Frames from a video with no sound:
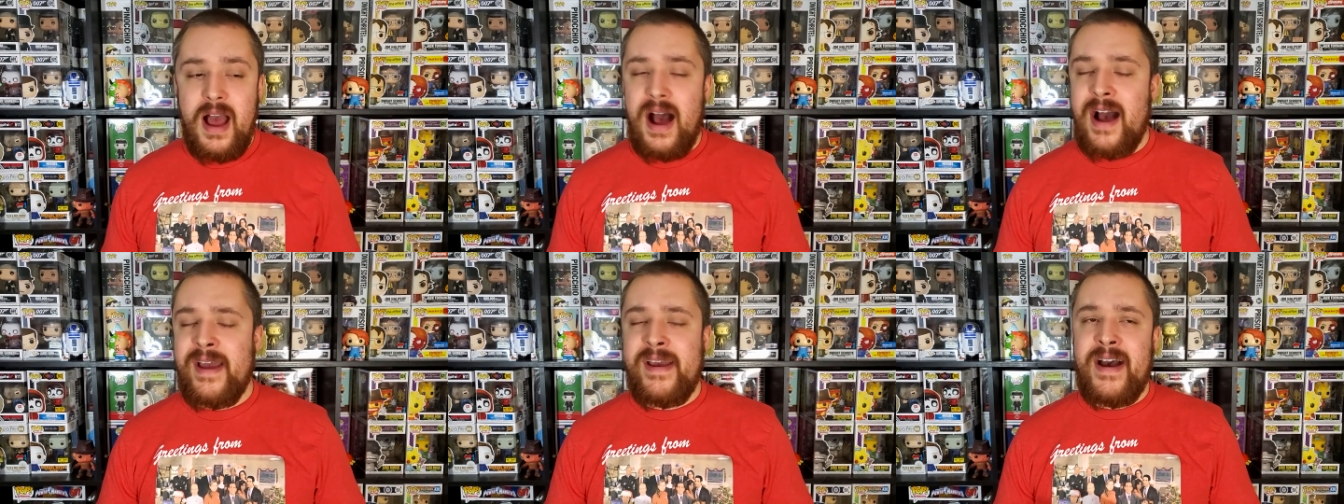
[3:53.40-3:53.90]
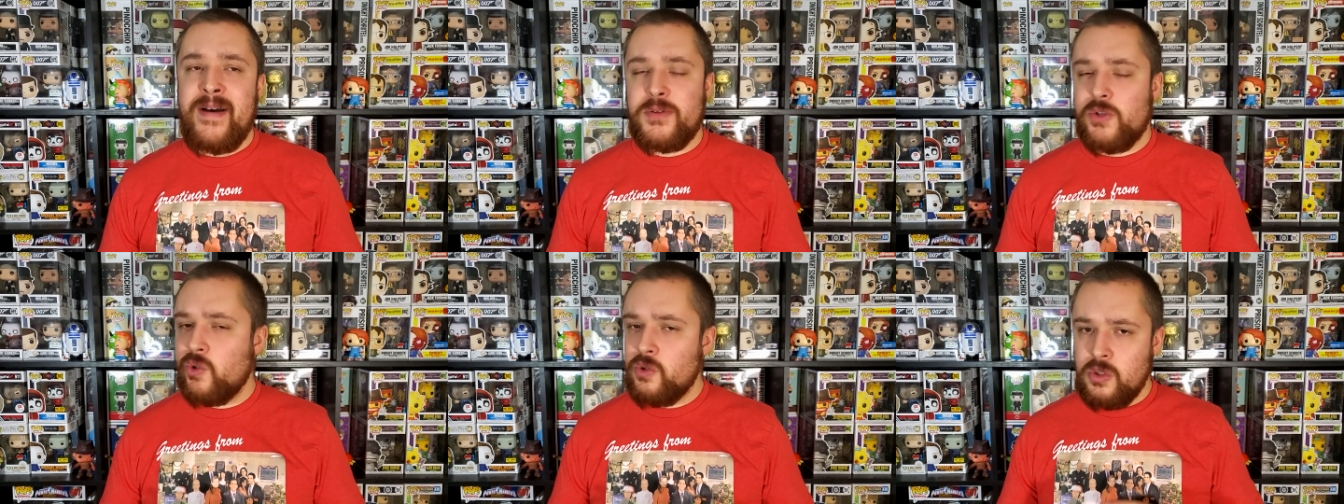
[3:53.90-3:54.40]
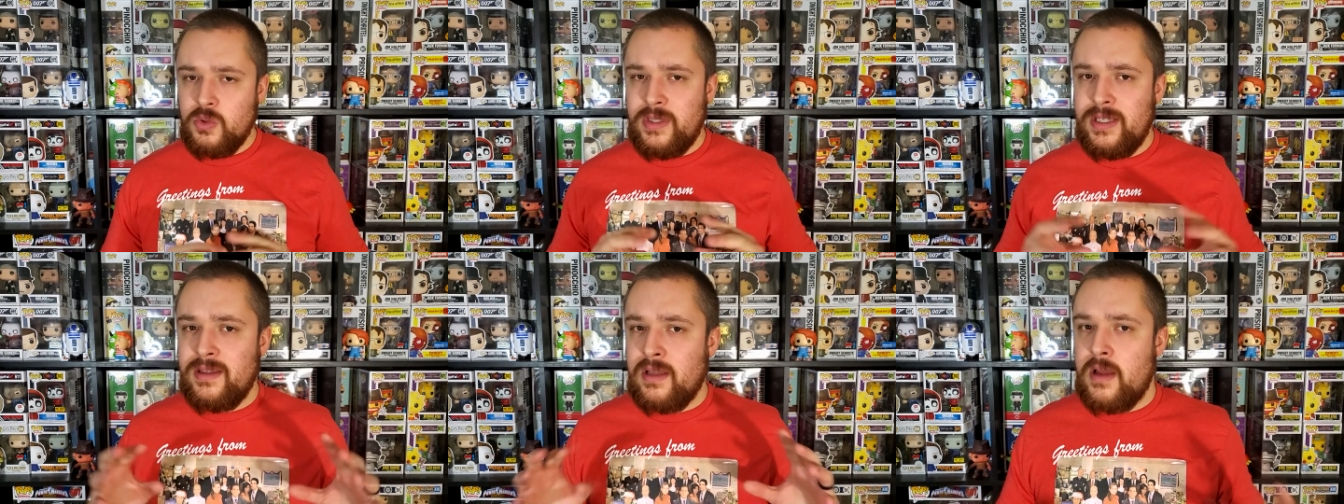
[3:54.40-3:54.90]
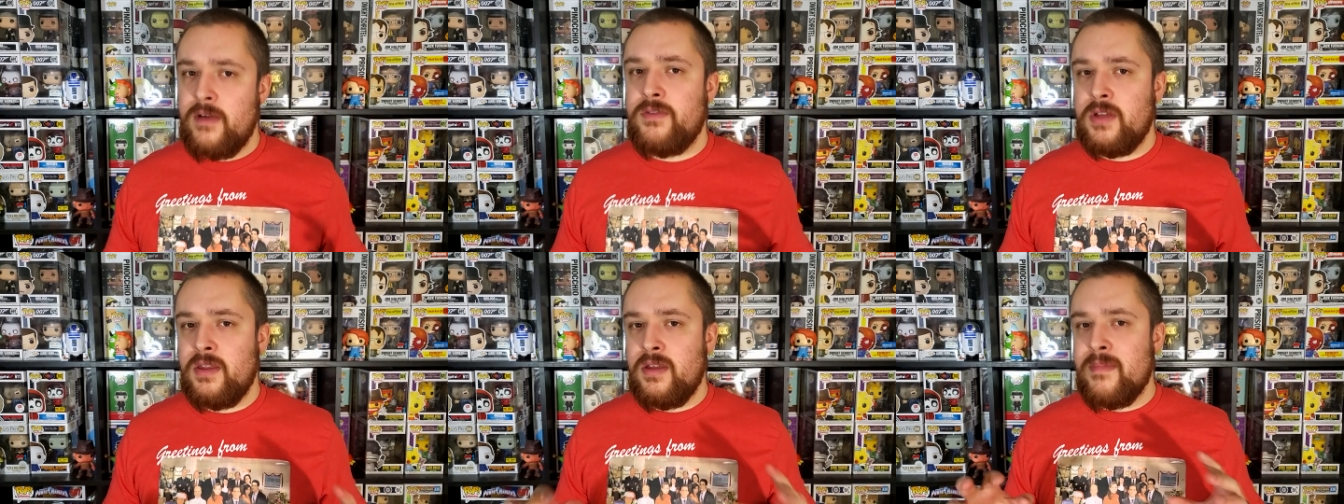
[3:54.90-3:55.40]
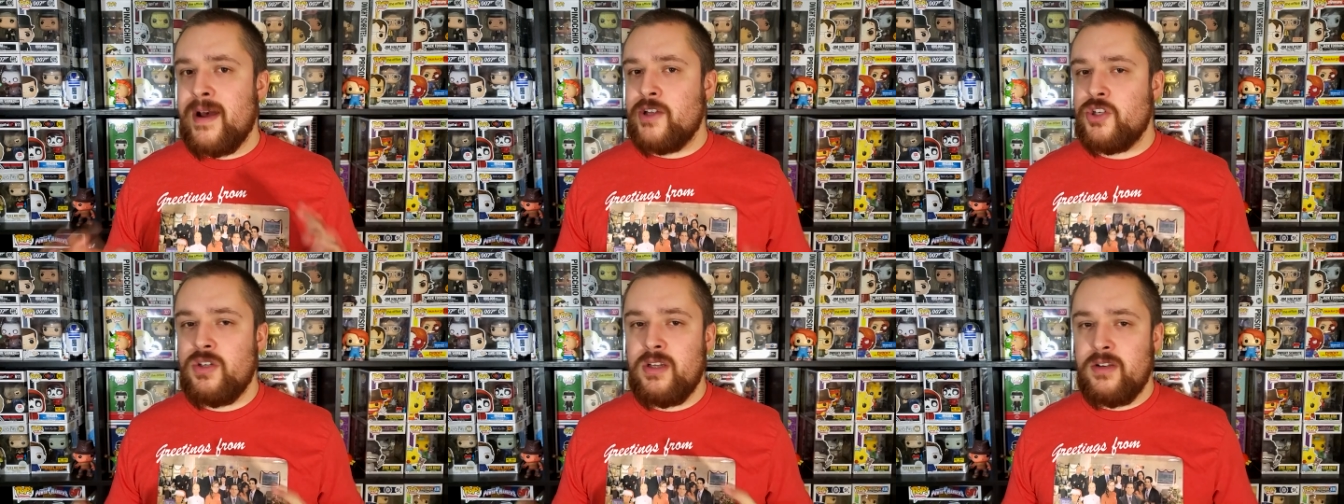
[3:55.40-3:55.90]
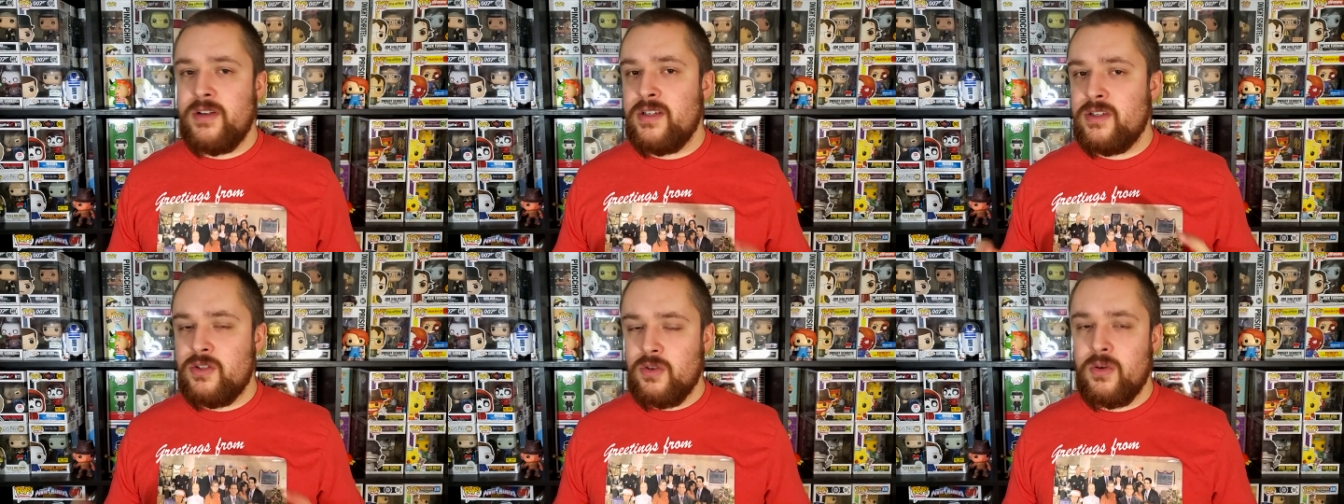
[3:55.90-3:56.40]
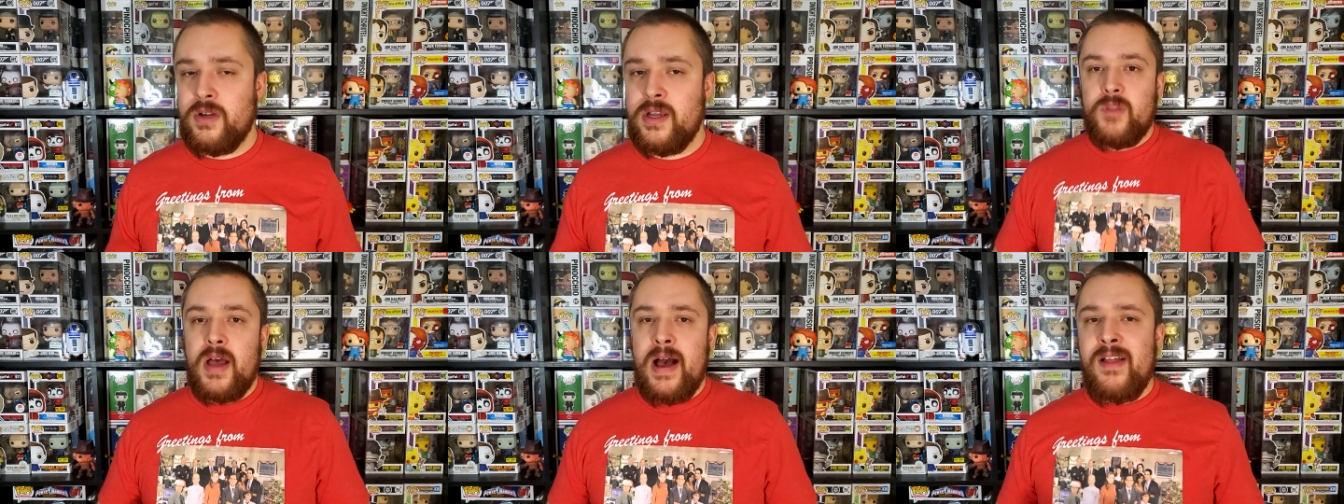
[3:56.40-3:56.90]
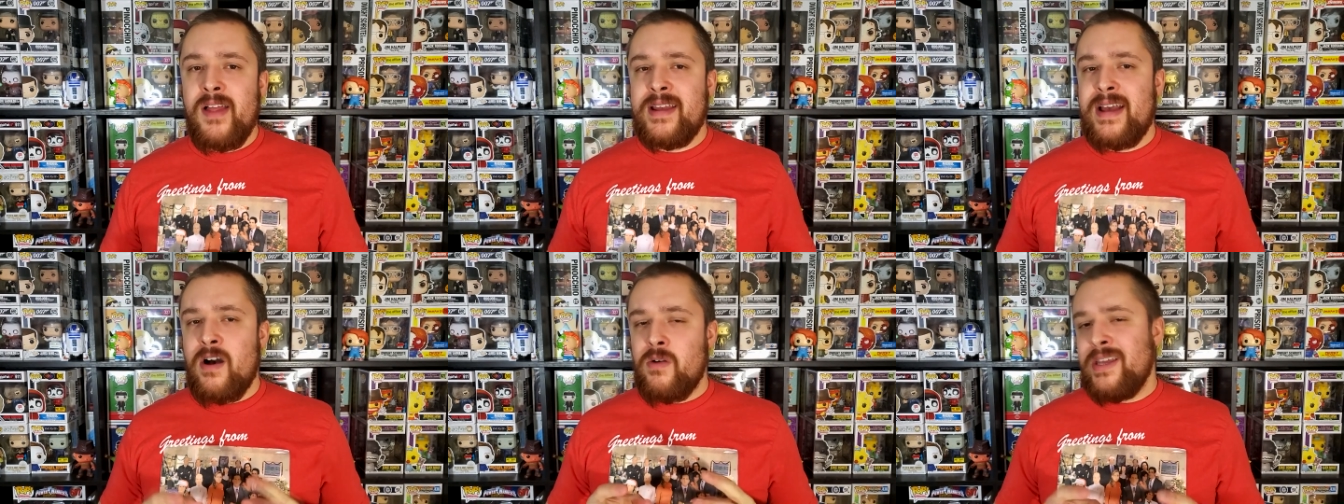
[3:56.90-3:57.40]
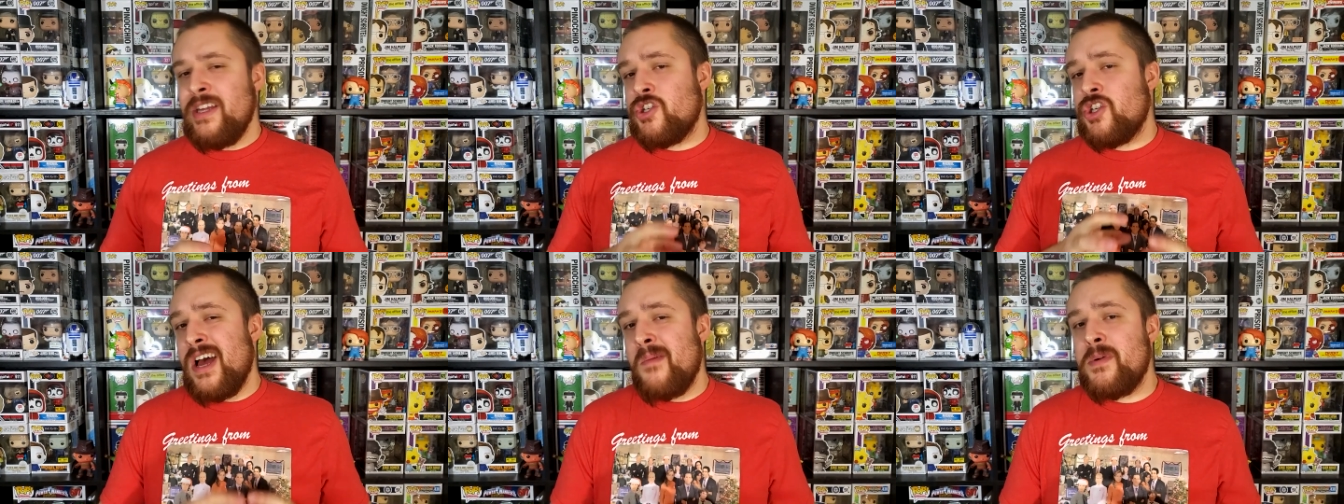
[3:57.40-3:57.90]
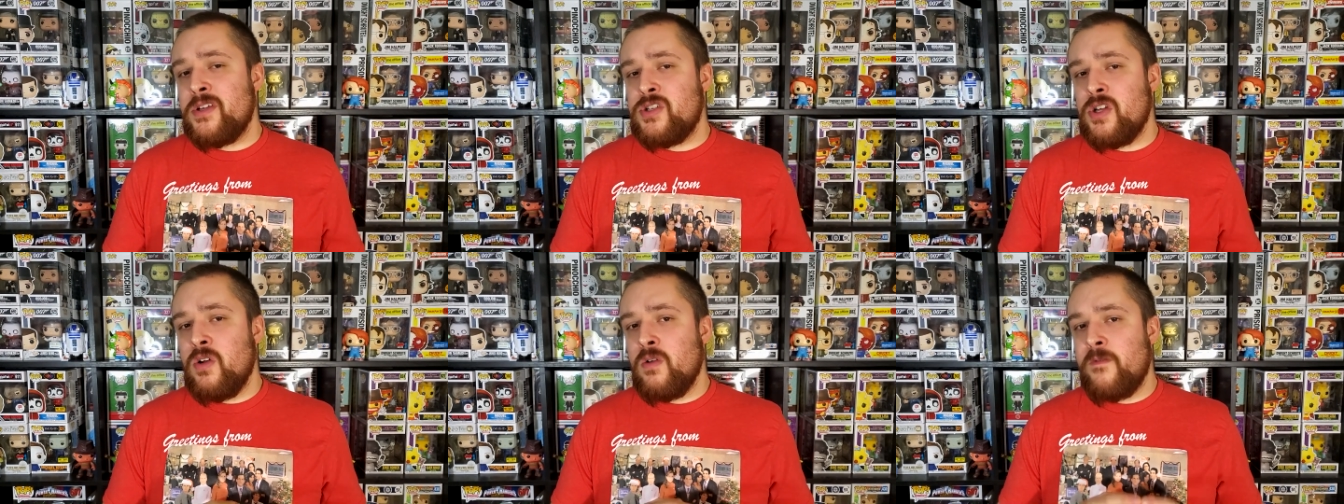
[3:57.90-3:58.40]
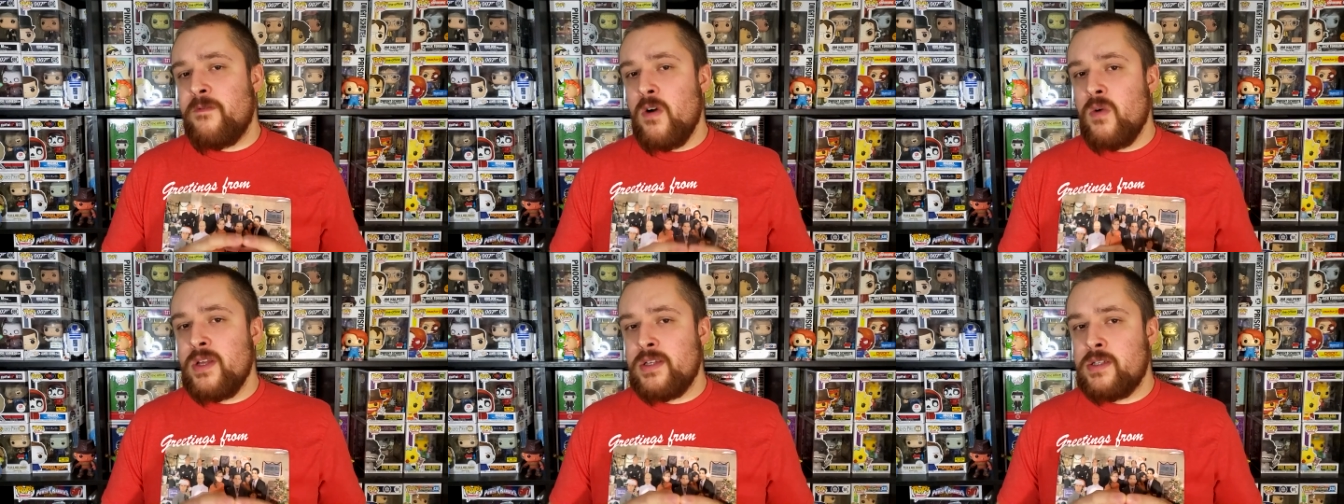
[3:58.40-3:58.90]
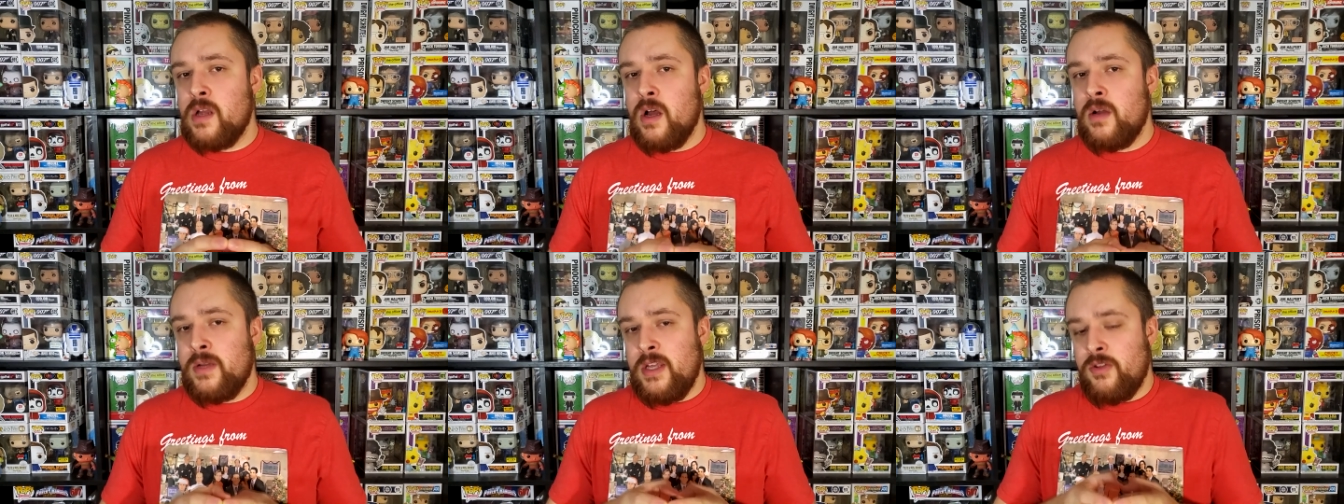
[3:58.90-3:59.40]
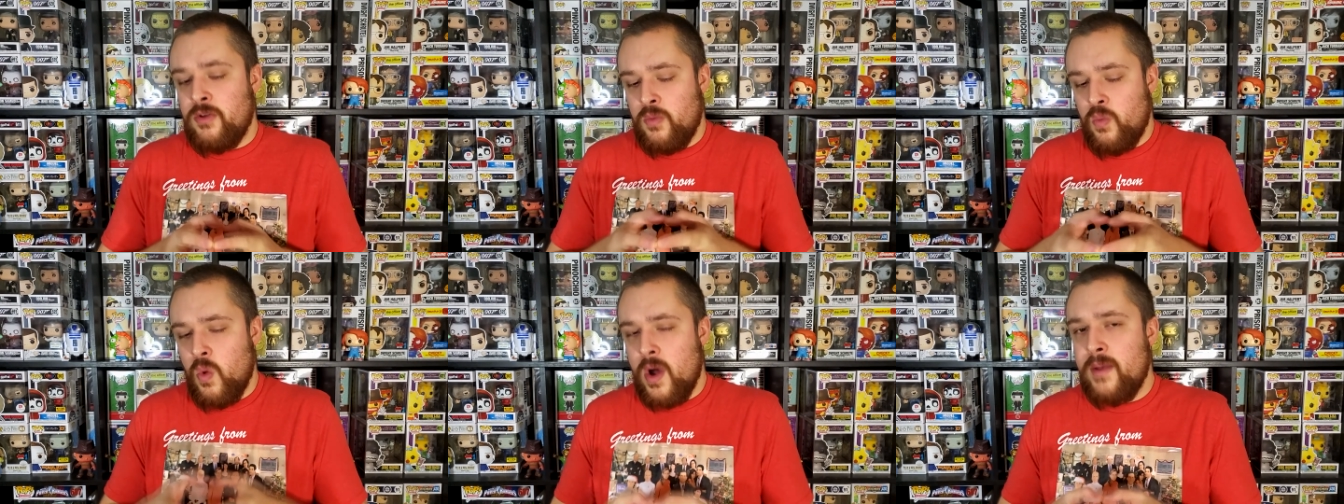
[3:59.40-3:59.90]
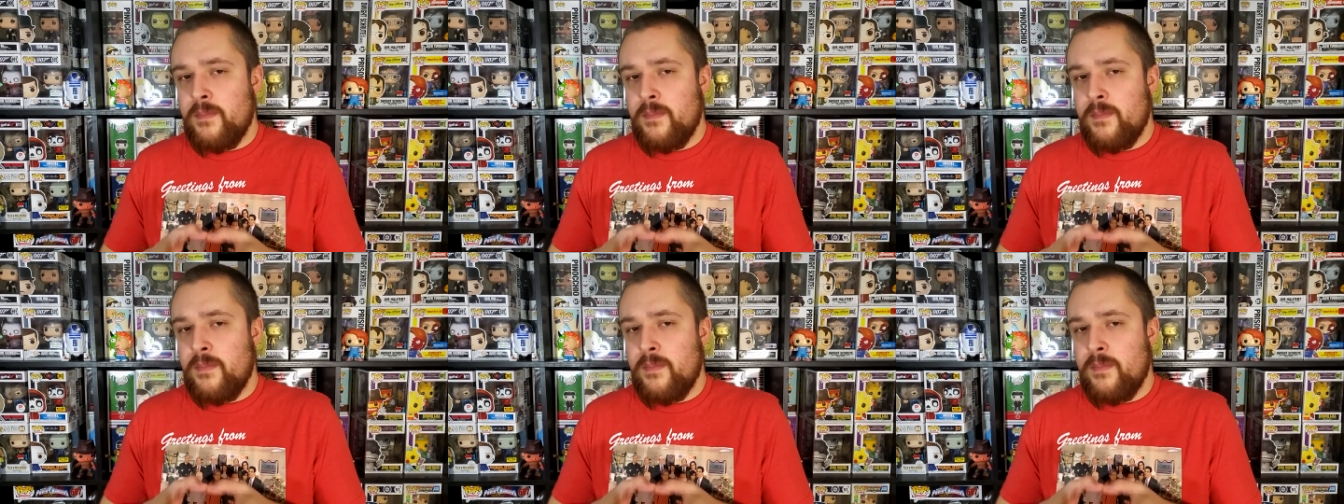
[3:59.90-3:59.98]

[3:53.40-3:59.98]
I absolutely loved the Imagineering Story. I like how each episode focused on either one